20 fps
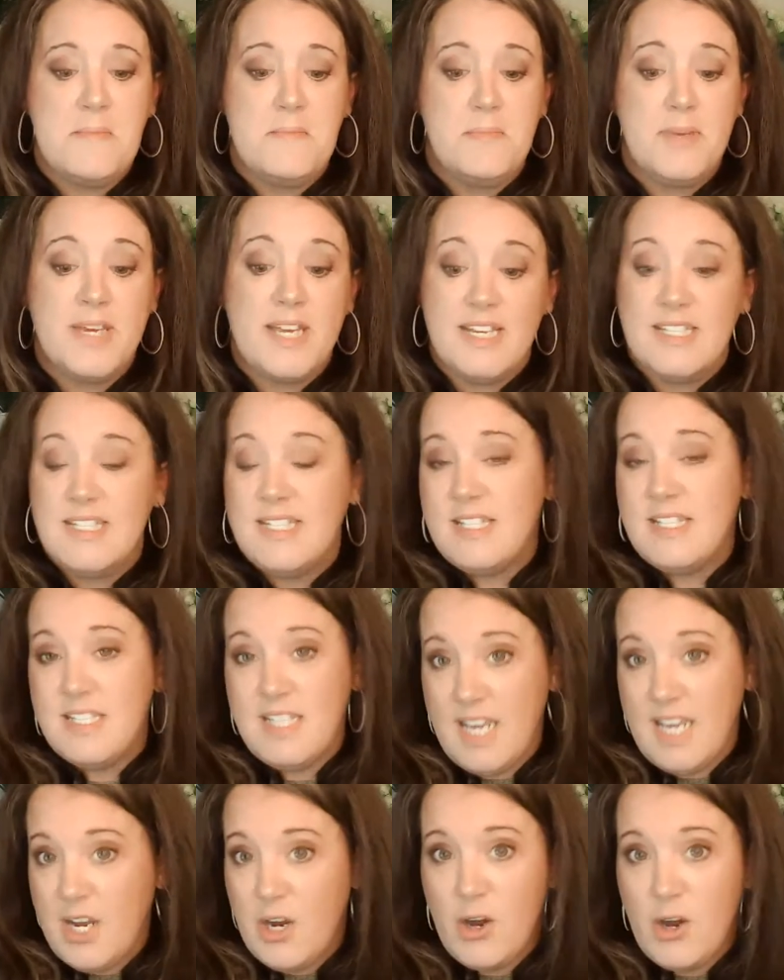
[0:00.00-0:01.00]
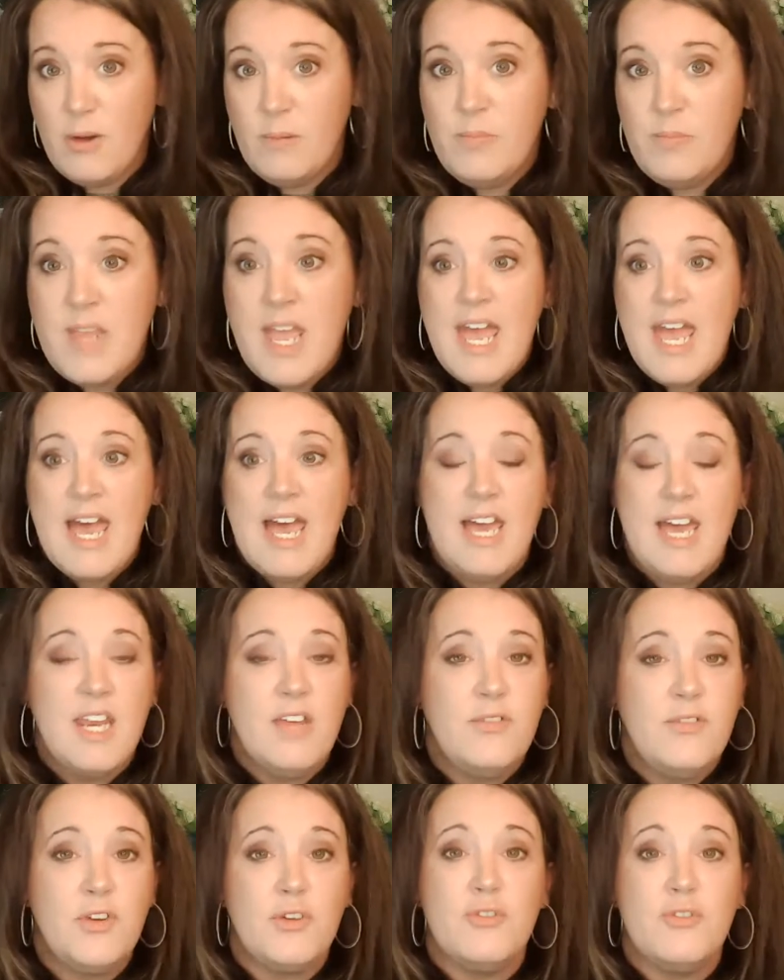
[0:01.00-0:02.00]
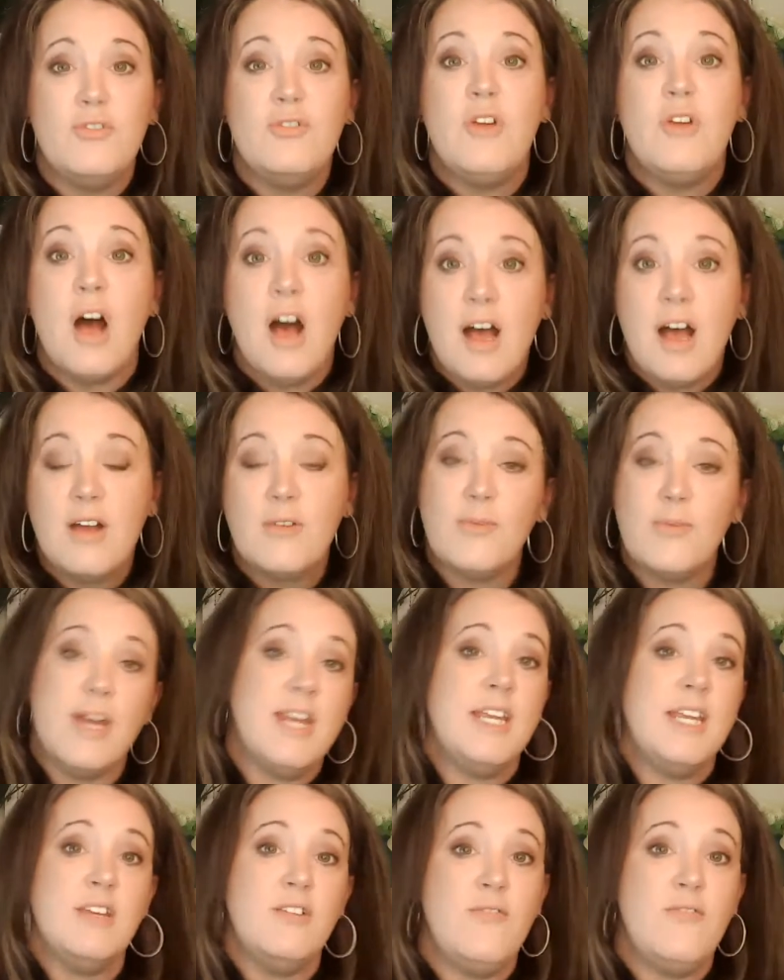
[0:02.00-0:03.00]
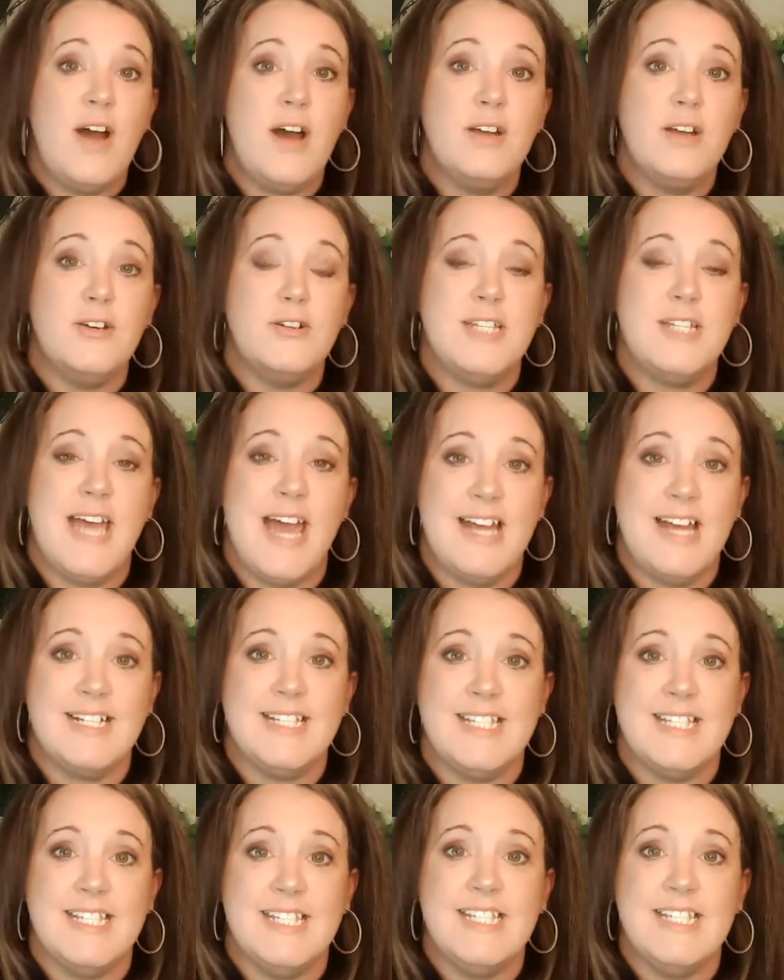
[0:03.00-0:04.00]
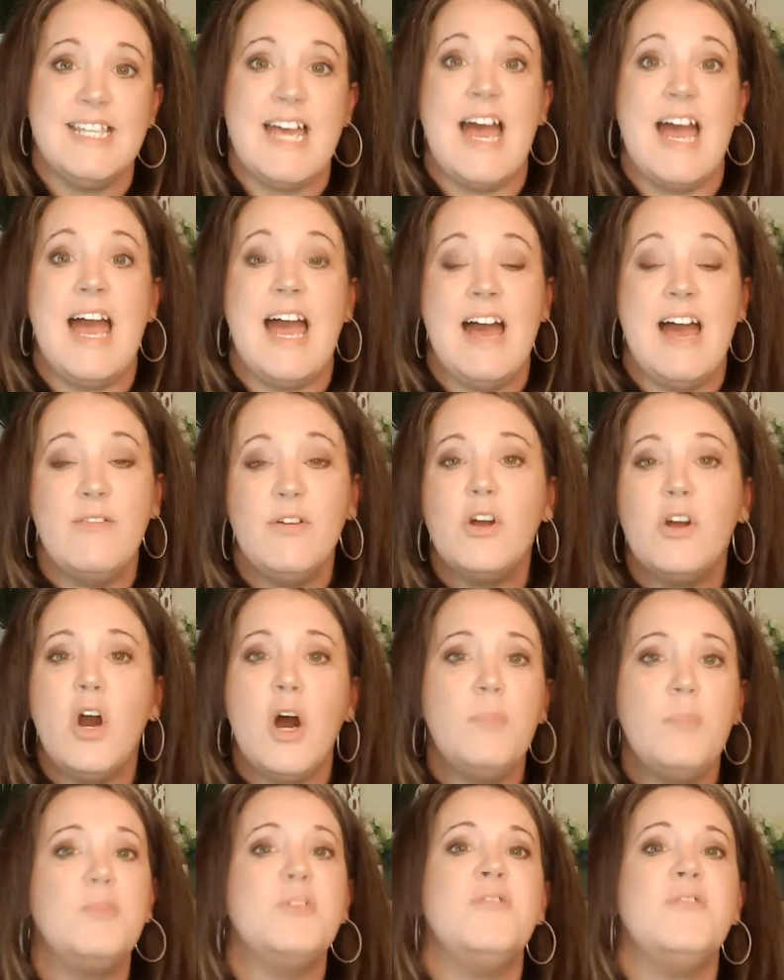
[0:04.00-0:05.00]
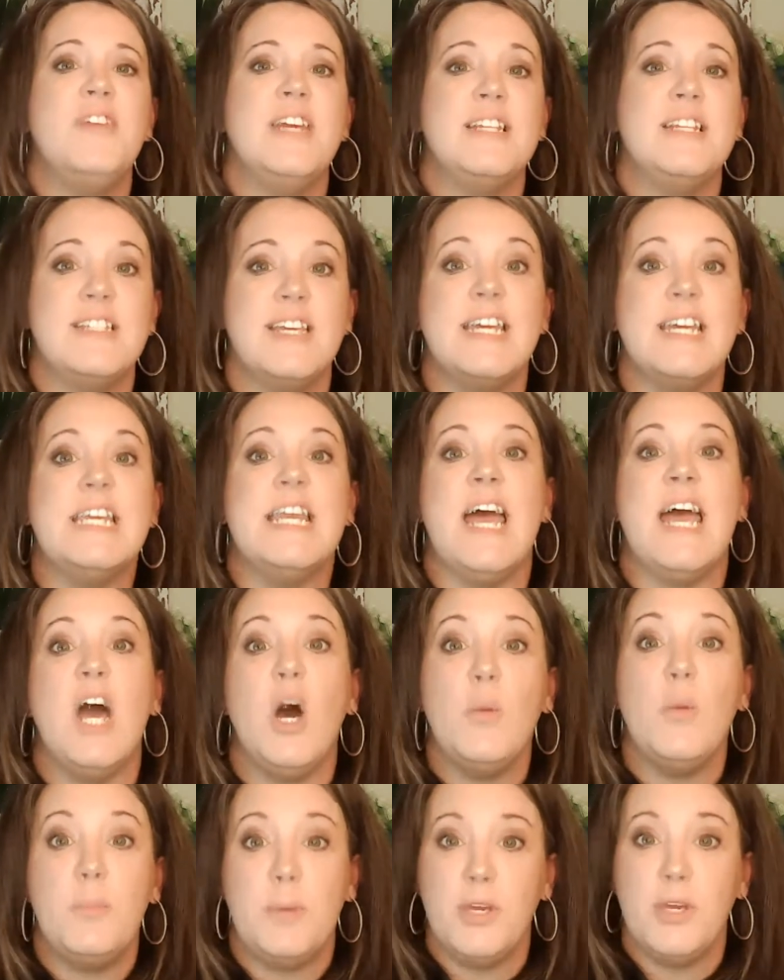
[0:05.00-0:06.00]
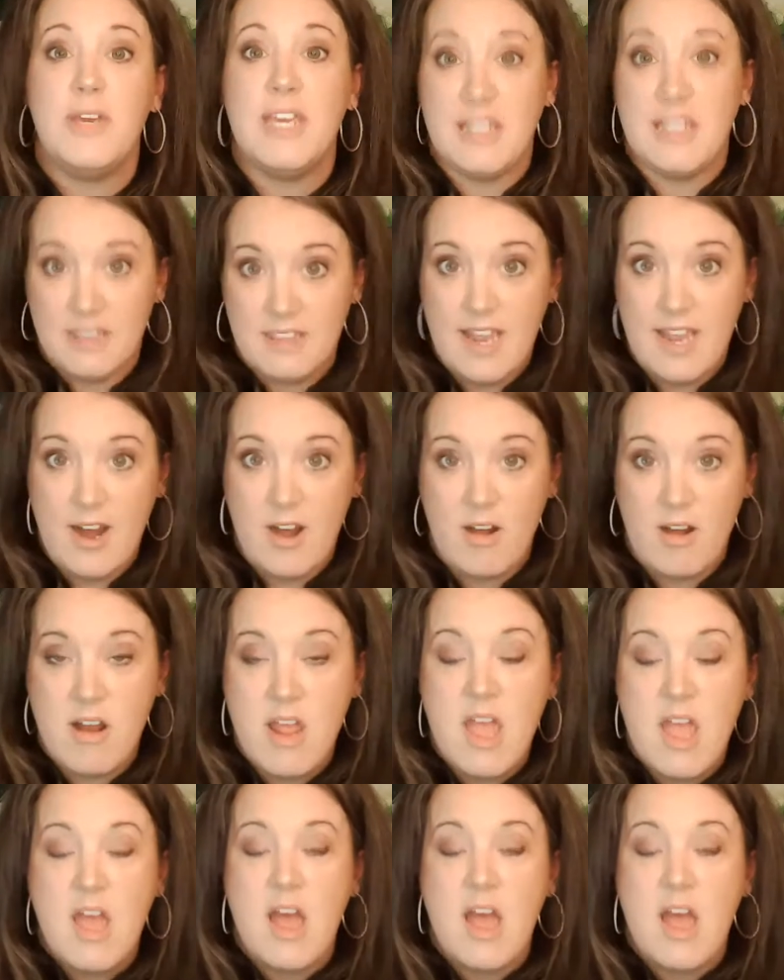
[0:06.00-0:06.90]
Because it's here. And if you're not ready to file your taxes, I have a couple of things that can help you get there.